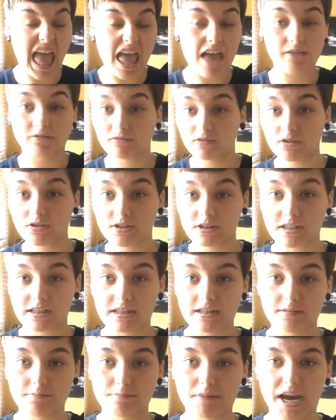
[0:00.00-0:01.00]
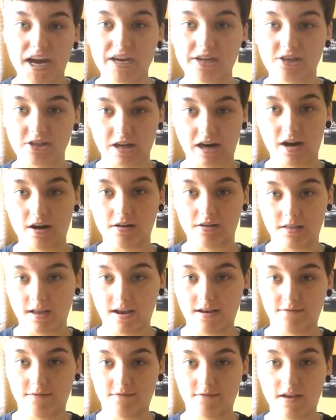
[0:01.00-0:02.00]
ever seen in my entire
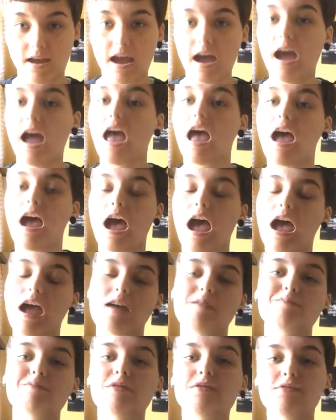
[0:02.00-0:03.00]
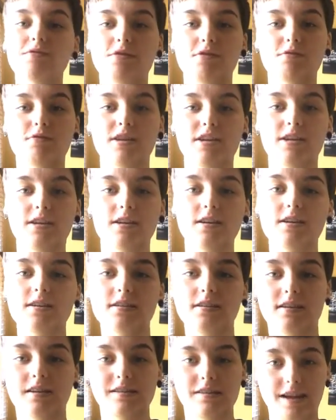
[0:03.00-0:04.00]
life. I am reviewing
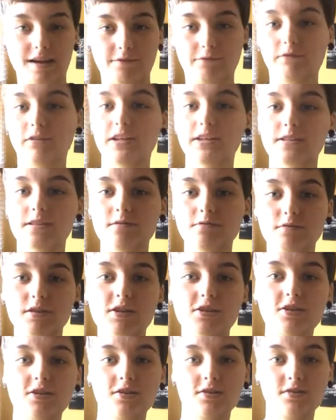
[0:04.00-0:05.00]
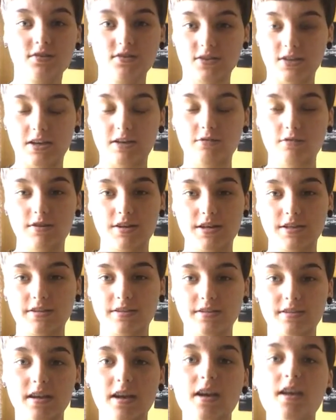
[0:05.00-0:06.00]
the Netflix original
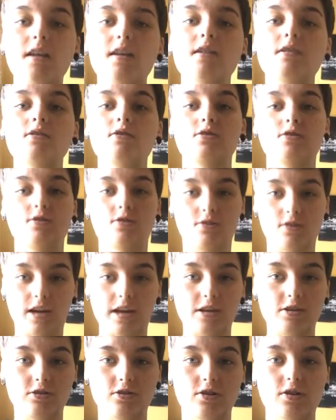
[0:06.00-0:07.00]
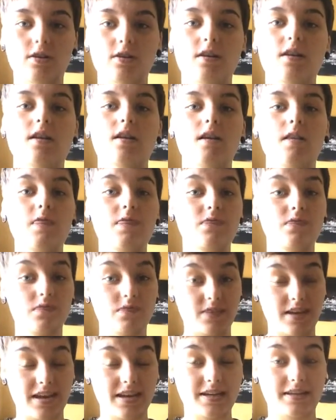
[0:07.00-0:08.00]
series, Stranger
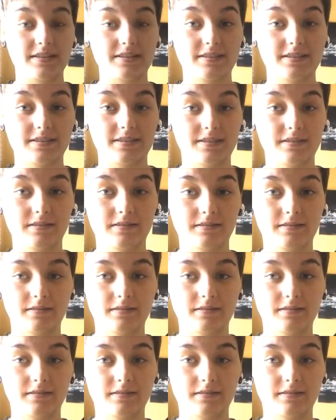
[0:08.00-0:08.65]
Things.